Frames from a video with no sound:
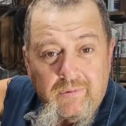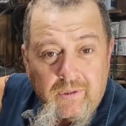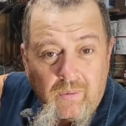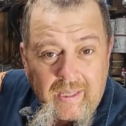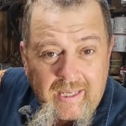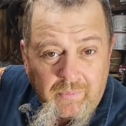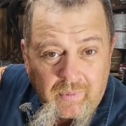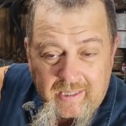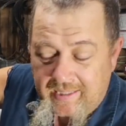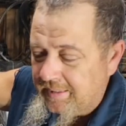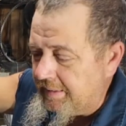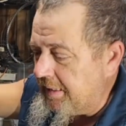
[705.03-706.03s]
So
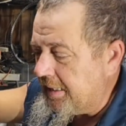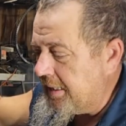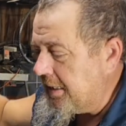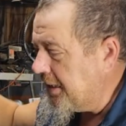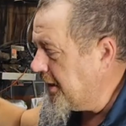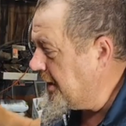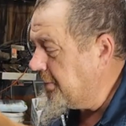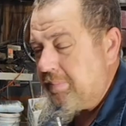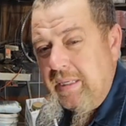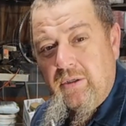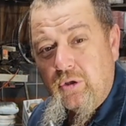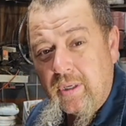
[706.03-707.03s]
anyway, I'm
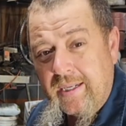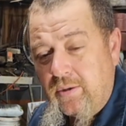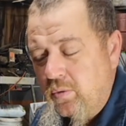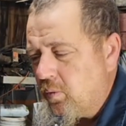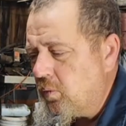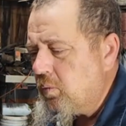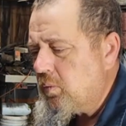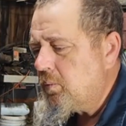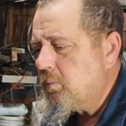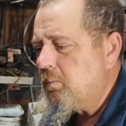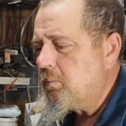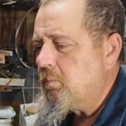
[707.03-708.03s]
being critical,
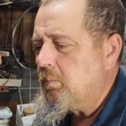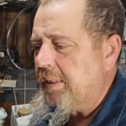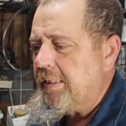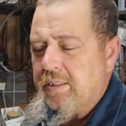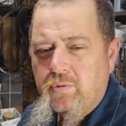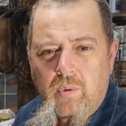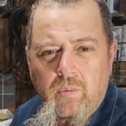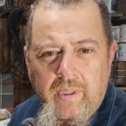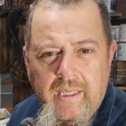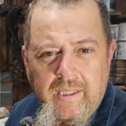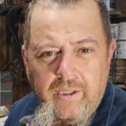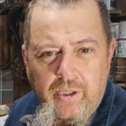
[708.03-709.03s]
but that's what
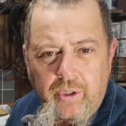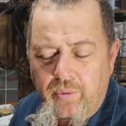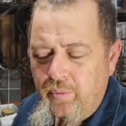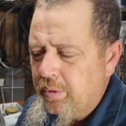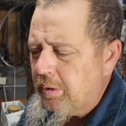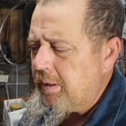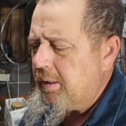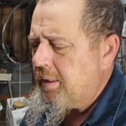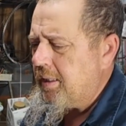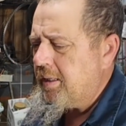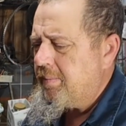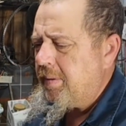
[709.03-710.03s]
we need to do.
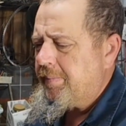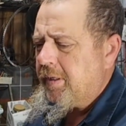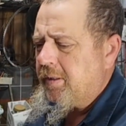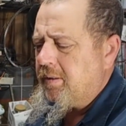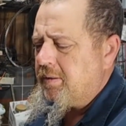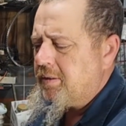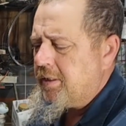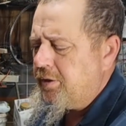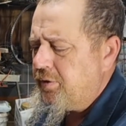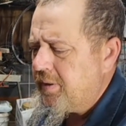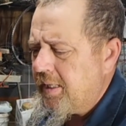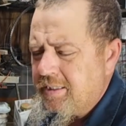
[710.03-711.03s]
I'm not going to
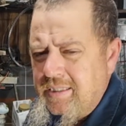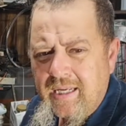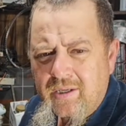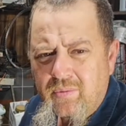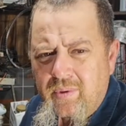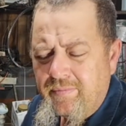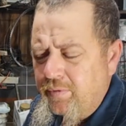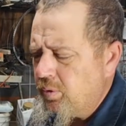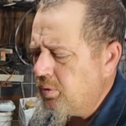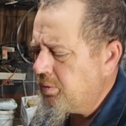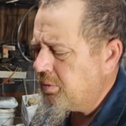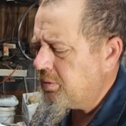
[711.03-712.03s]
send you guys down the
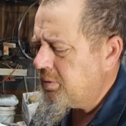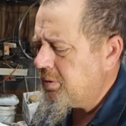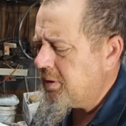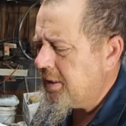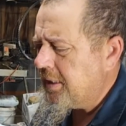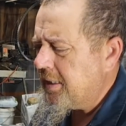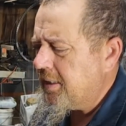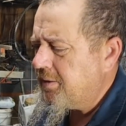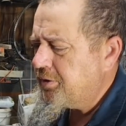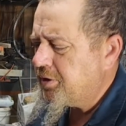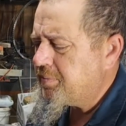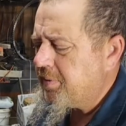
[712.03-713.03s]
river
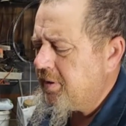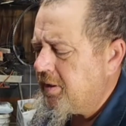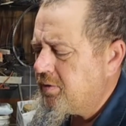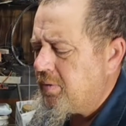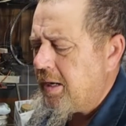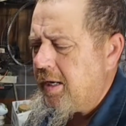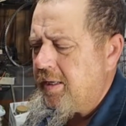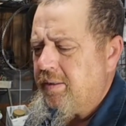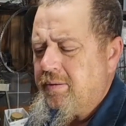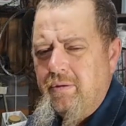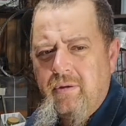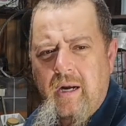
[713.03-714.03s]
just because
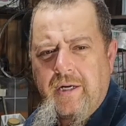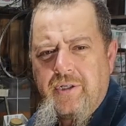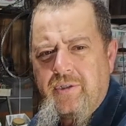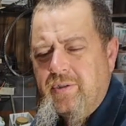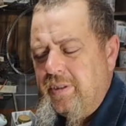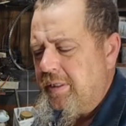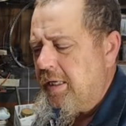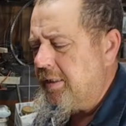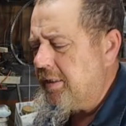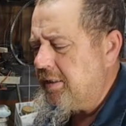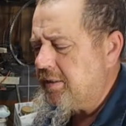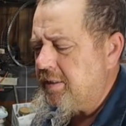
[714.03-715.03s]
Ryan graciously
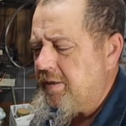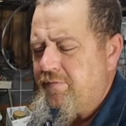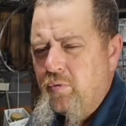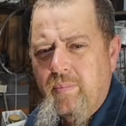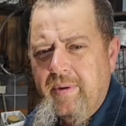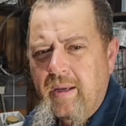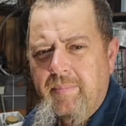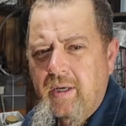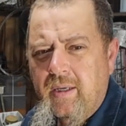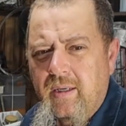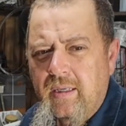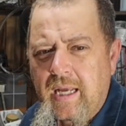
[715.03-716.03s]
done this stuff for me. I'm not
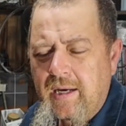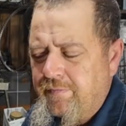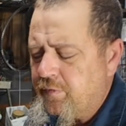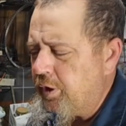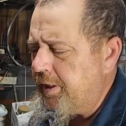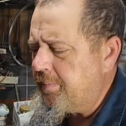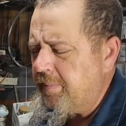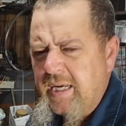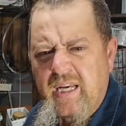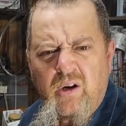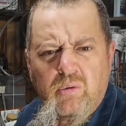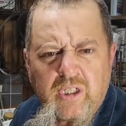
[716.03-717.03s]
going to lie for him, and
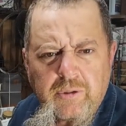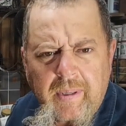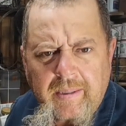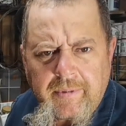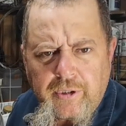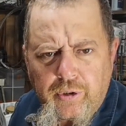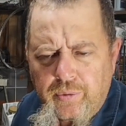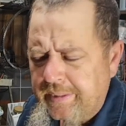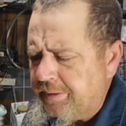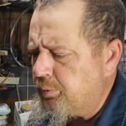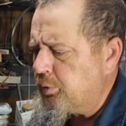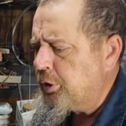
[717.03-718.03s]
he don't expect me to
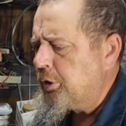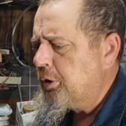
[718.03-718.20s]
either.